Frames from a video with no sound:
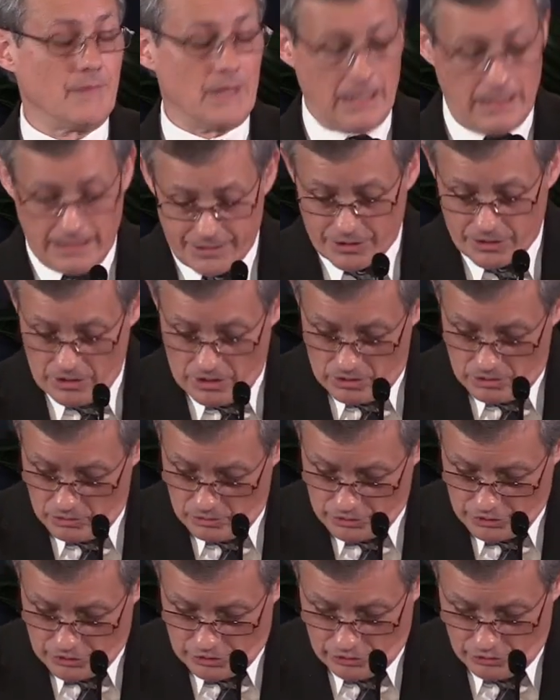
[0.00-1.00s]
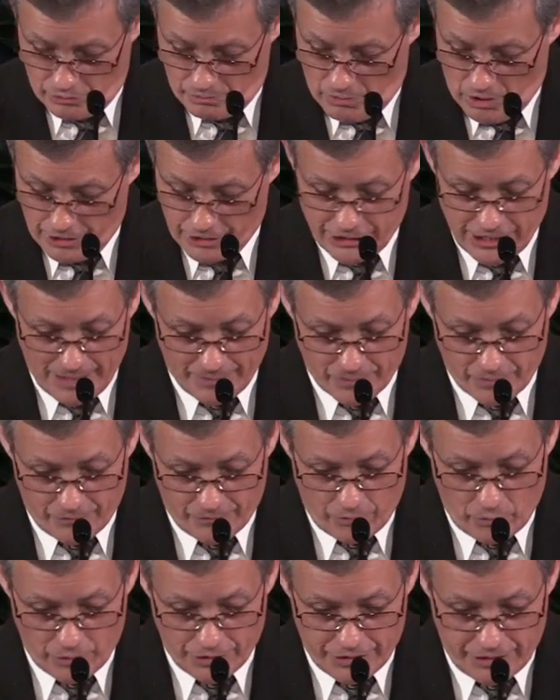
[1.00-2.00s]
Let's go to Mark chapter
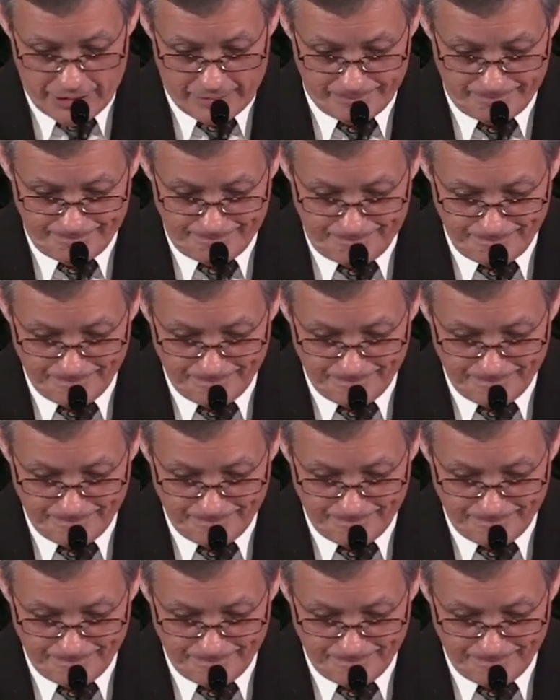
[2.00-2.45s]
14.